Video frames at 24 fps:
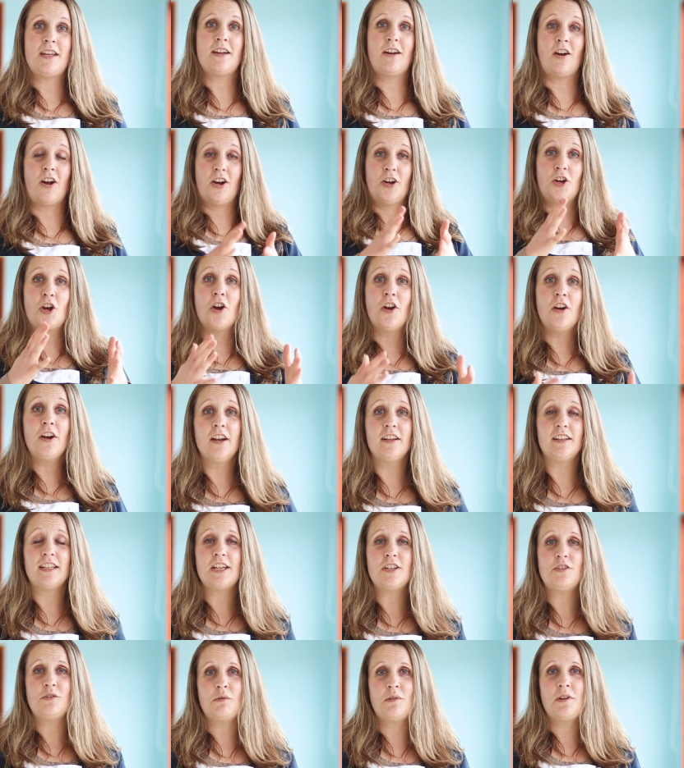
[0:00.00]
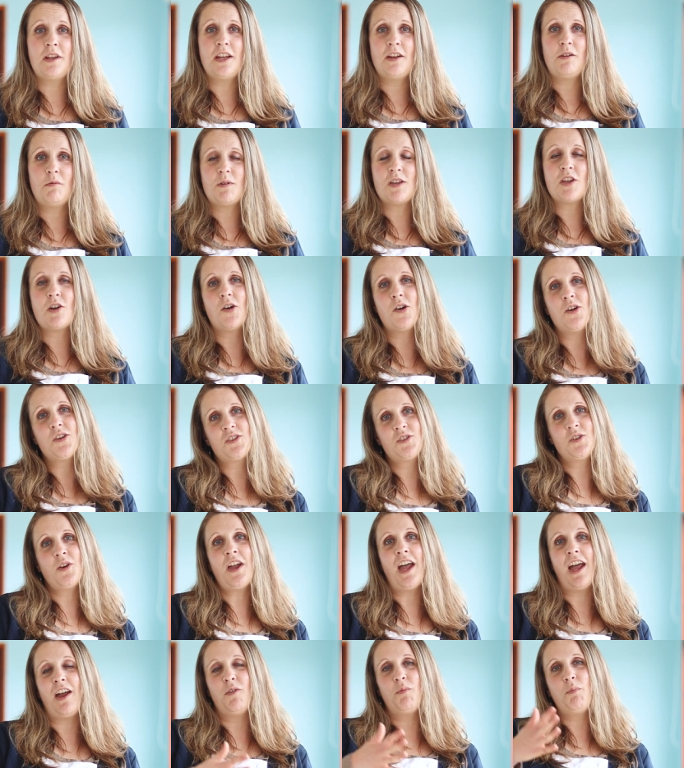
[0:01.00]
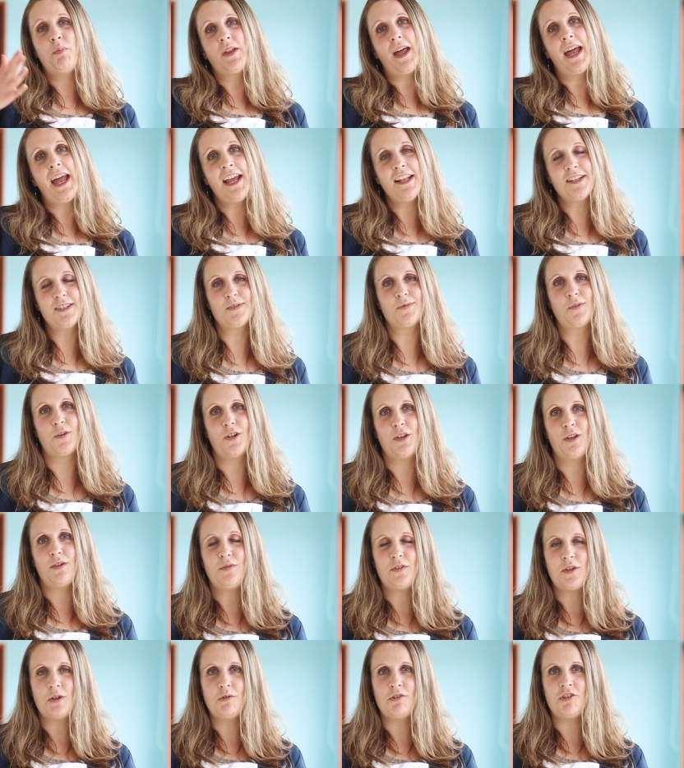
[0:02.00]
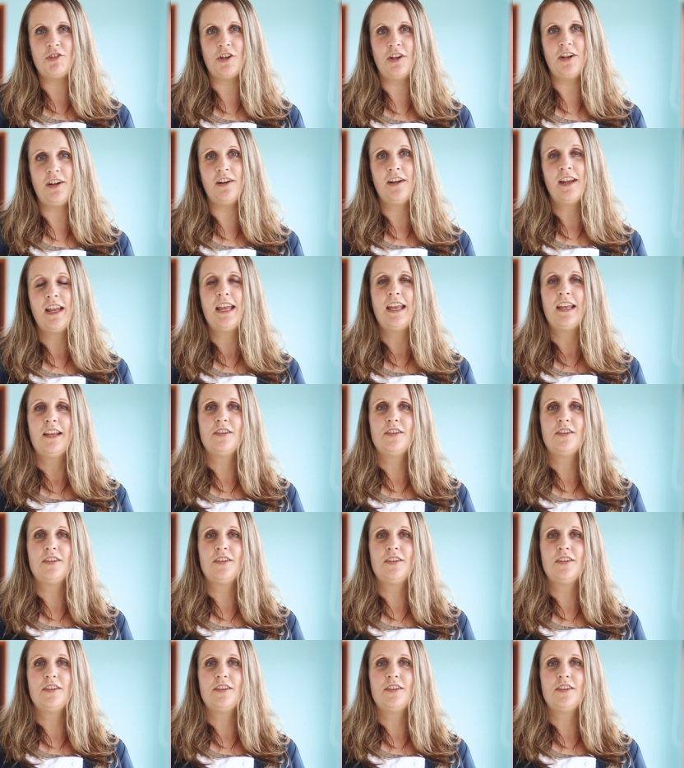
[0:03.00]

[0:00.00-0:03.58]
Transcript: we are currently doing, we also have plans for the future